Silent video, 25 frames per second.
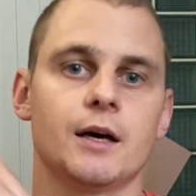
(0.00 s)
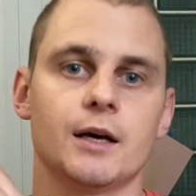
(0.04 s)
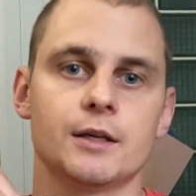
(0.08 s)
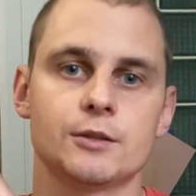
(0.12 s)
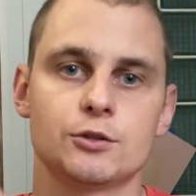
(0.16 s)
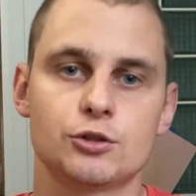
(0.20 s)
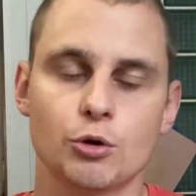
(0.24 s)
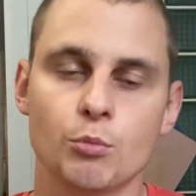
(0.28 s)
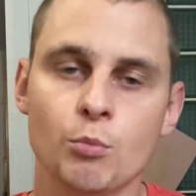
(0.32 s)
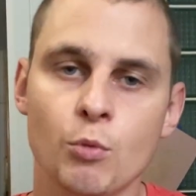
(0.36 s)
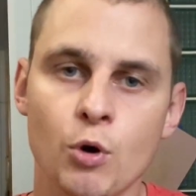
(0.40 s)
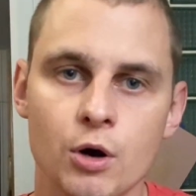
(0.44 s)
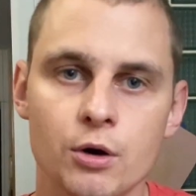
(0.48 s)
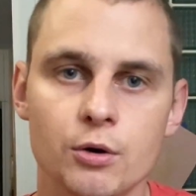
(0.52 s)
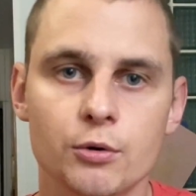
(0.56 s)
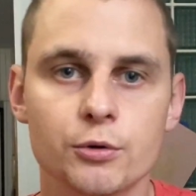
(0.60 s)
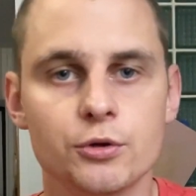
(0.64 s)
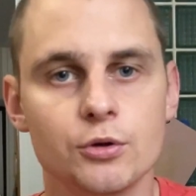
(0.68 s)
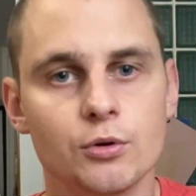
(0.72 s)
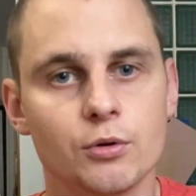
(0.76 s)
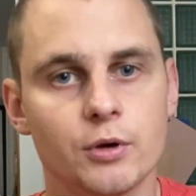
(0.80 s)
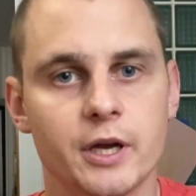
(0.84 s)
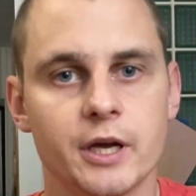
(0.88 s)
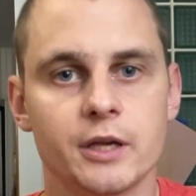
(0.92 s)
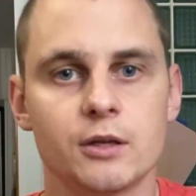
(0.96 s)
Tomorrow
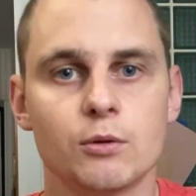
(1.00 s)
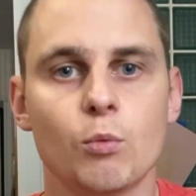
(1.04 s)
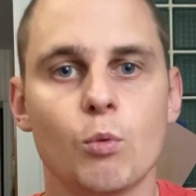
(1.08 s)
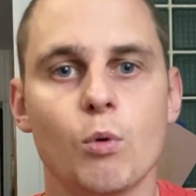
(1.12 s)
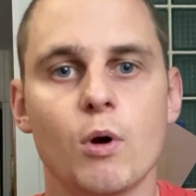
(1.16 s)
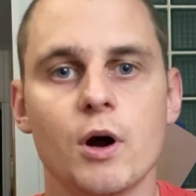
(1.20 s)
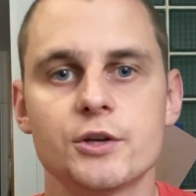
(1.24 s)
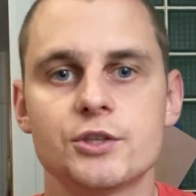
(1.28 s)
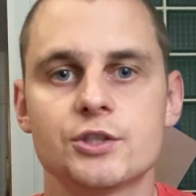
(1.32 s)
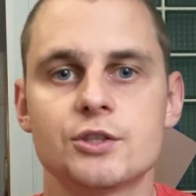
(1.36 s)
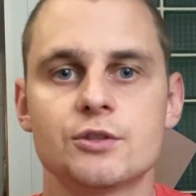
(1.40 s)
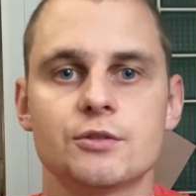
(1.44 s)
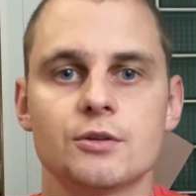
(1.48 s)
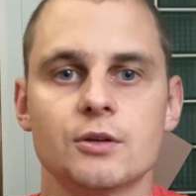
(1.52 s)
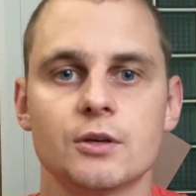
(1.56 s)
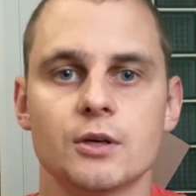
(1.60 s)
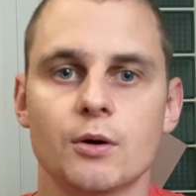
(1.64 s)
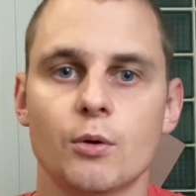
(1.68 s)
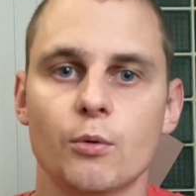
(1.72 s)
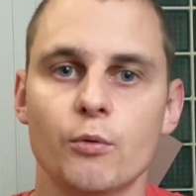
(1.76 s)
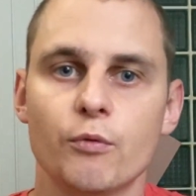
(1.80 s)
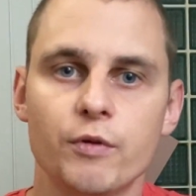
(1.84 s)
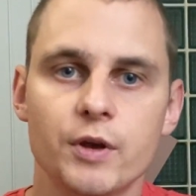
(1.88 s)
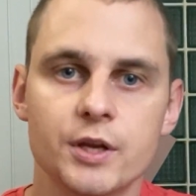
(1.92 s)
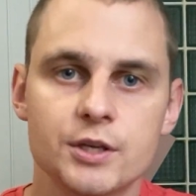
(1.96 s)
you can watch
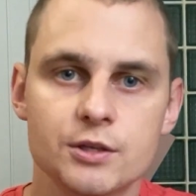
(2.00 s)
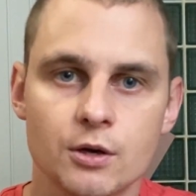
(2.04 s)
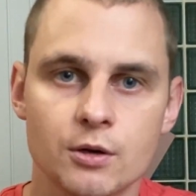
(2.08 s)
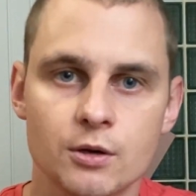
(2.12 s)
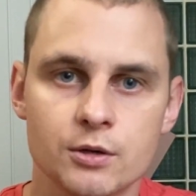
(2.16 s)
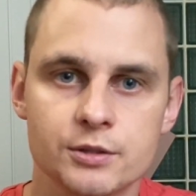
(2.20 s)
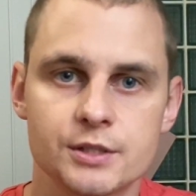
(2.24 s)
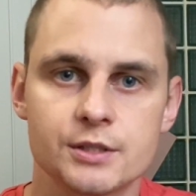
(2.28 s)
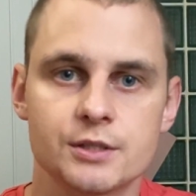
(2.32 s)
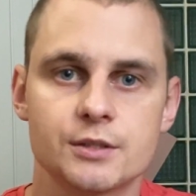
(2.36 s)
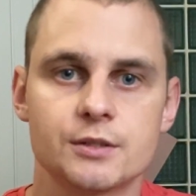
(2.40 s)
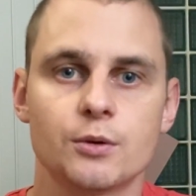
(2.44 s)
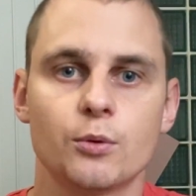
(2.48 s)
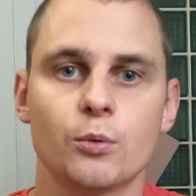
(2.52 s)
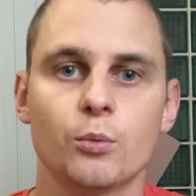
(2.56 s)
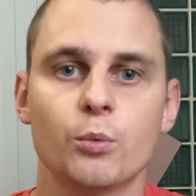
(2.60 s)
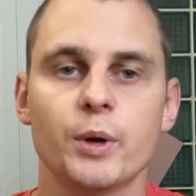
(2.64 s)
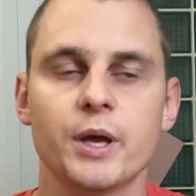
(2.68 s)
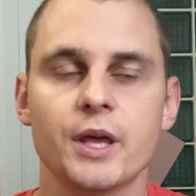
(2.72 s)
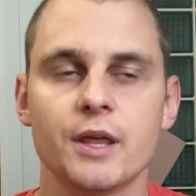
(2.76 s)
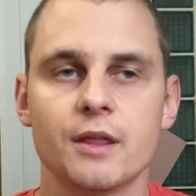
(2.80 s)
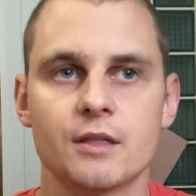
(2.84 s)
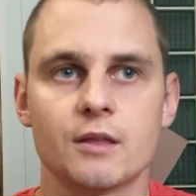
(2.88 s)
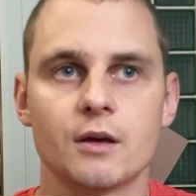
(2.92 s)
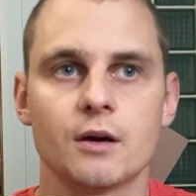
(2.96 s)
videos
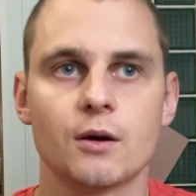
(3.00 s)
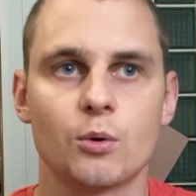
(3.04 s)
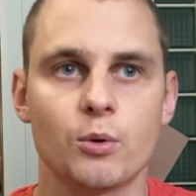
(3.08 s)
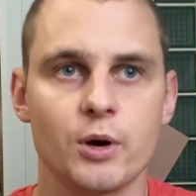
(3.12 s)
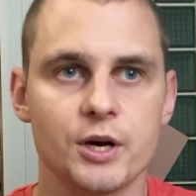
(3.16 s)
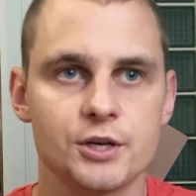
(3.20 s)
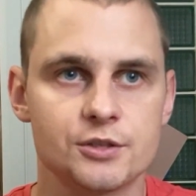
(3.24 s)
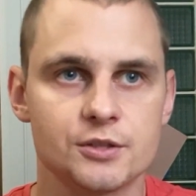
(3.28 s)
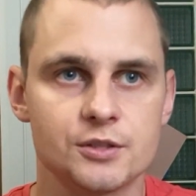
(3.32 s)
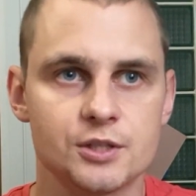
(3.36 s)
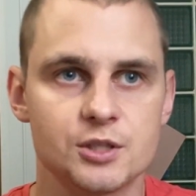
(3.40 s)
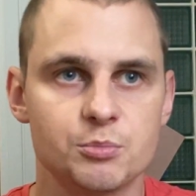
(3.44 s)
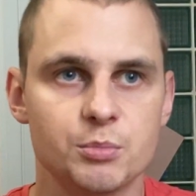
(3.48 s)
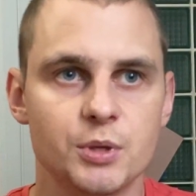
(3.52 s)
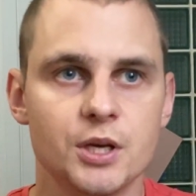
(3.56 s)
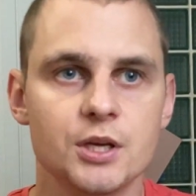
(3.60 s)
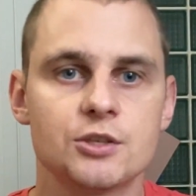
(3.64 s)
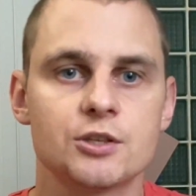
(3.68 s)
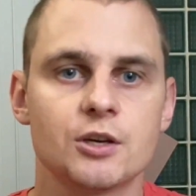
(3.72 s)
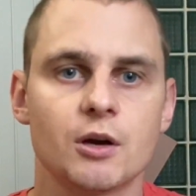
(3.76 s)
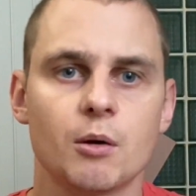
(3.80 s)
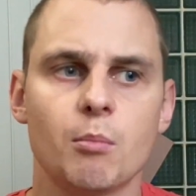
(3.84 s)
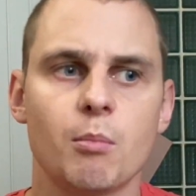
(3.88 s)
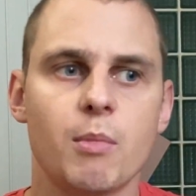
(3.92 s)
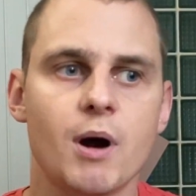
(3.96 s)
with Russian
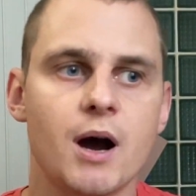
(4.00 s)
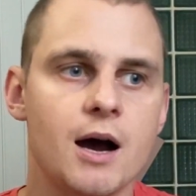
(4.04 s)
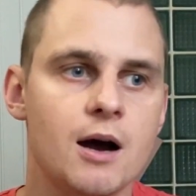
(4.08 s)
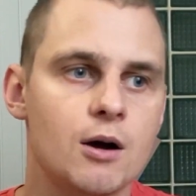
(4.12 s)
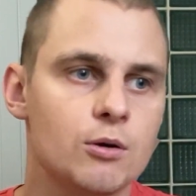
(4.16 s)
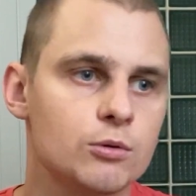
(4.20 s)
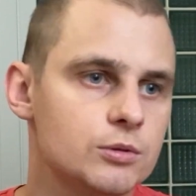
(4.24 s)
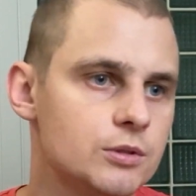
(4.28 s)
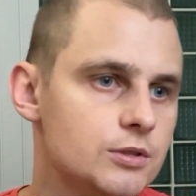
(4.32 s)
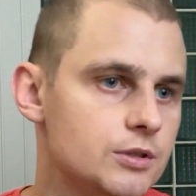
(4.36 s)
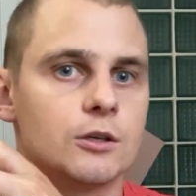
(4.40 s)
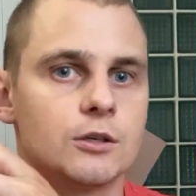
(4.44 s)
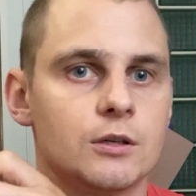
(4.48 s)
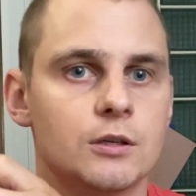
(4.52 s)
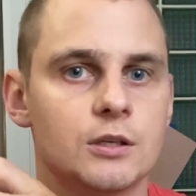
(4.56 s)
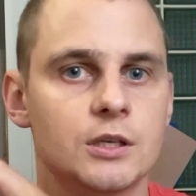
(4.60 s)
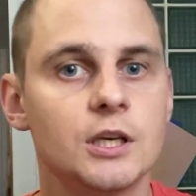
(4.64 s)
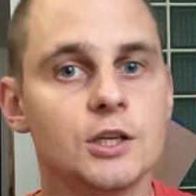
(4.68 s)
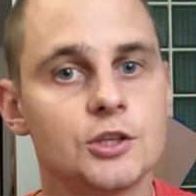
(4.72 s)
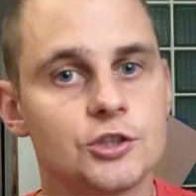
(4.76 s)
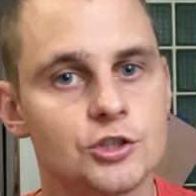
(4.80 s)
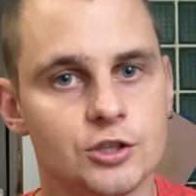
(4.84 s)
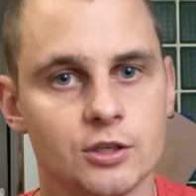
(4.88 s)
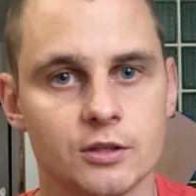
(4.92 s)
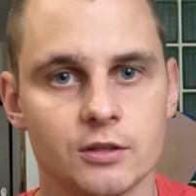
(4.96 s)
speech about
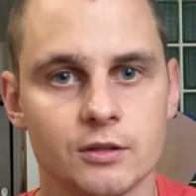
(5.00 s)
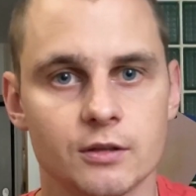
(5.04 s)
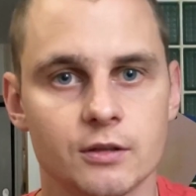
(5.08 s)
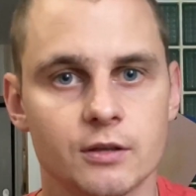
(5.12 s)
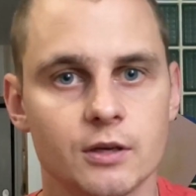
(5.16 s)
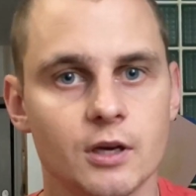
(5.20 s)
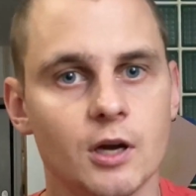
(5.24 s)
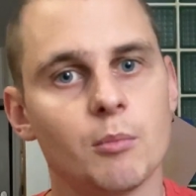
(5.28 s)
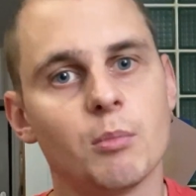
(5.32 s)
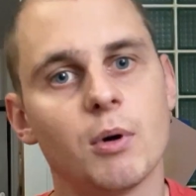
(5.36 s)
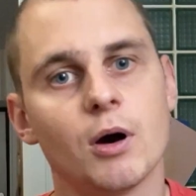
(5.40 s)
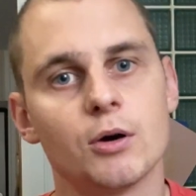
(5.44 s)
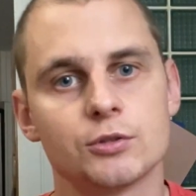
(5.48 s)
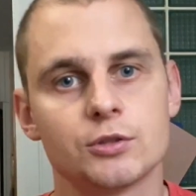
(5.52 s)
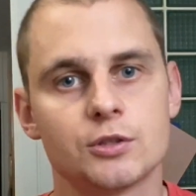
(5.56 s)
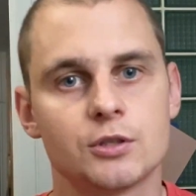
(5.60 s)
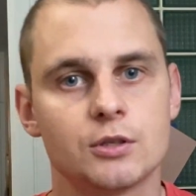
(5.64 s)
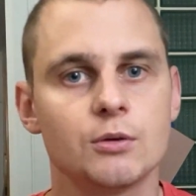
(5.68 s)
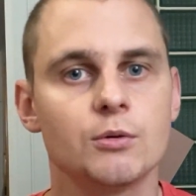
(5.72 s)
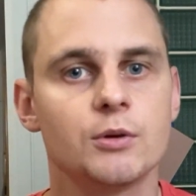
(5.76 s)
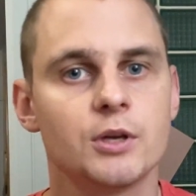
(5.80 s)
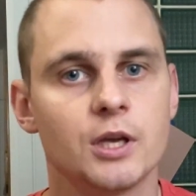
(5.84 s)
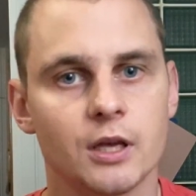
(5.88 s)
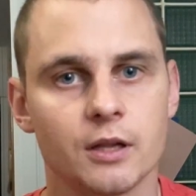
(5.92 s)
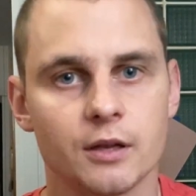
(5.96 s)
kitchen, about
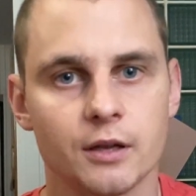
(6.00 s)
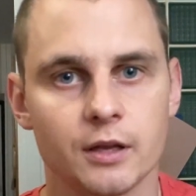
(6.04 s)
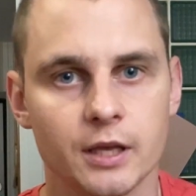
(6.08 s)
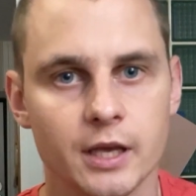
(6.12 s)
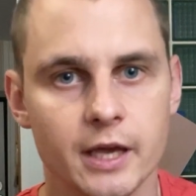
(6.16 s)
cooking.